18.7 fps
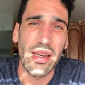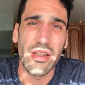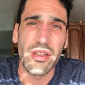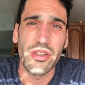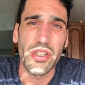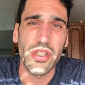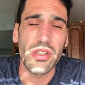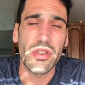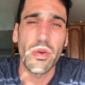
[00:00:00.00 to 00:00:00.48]

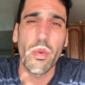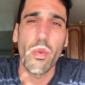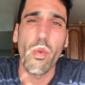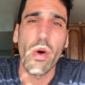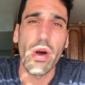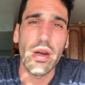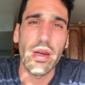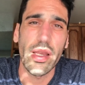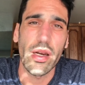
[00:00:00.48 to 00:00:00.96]
just the
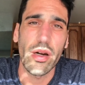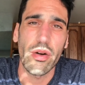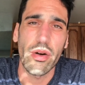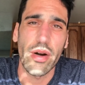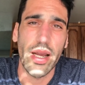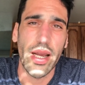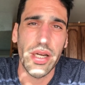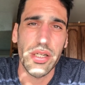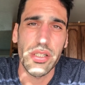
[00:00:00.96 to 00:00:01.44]
one
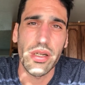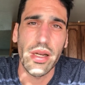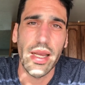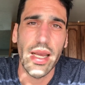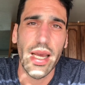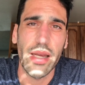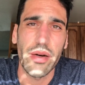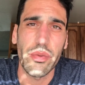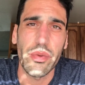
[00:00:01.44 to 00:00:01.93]
interaction I
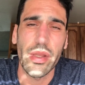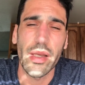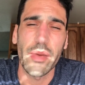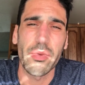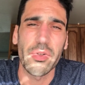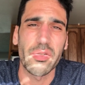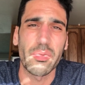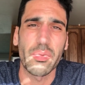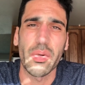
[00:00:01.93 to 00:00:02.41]
had with him
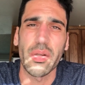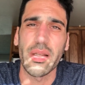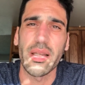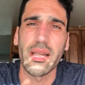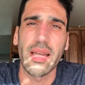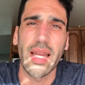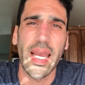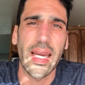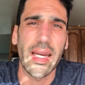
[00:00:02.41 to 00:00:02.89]
was really
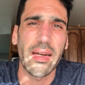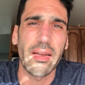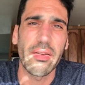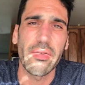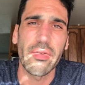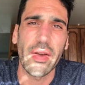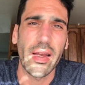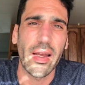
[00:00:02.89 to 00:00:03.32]
negative.